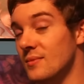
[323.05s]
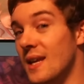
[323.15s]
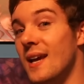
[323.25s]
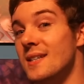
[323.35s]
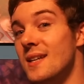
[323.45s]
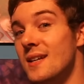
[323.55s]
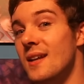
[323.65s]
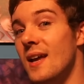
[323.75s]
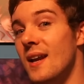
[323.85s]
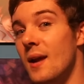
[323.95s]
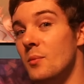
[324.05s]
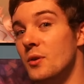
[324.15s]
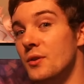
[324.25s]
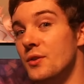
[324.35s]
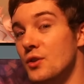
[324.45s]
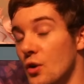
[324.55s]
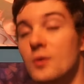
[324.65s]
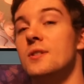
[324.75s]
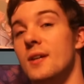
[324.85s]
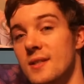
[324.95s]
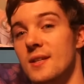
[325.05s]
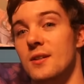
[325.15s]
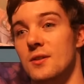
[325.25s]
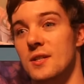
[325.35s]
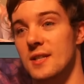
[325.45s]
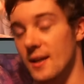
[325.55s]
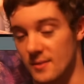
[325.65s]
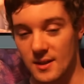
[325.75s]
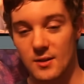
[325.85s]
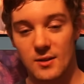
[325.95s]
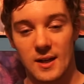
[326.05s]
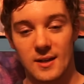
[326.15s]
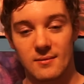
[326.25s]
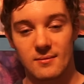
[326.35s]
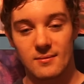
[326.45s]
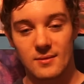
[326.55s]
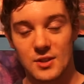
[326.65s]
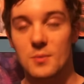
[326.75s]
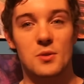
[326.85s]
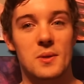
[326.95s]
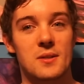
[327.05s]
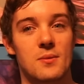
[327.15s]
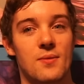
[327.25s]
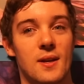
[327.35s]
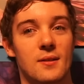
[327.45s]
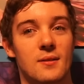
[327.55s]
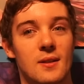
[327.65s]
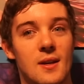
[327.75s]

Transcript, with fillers: kicks in, and Emerald turns on Cinder, just saying, Cinder did it. She was the reason we failed.